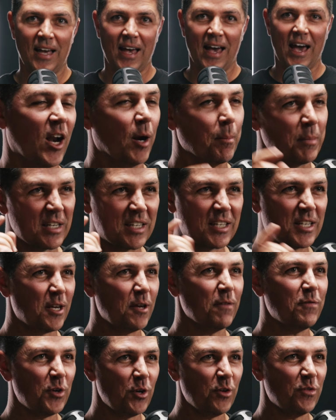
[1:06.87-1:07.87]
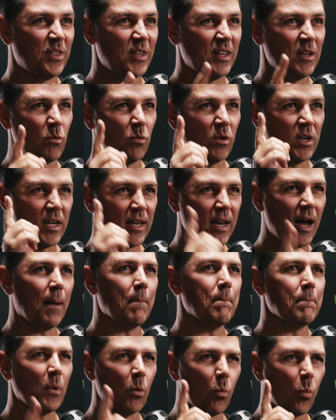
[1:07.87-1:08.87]
And I'm going to give you the
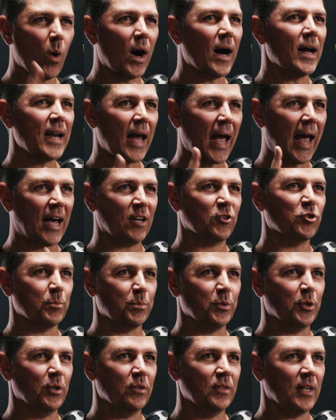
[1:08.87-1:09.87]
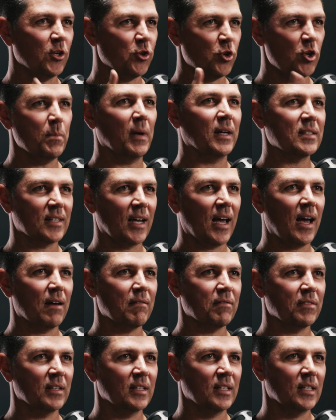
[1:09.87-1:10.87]
number one attribute that you must
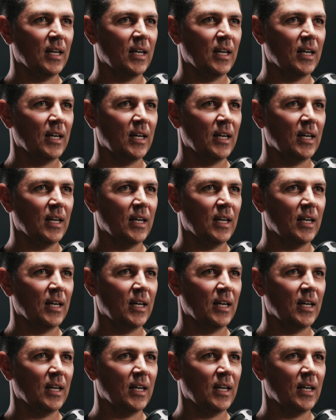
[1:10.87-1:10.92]
have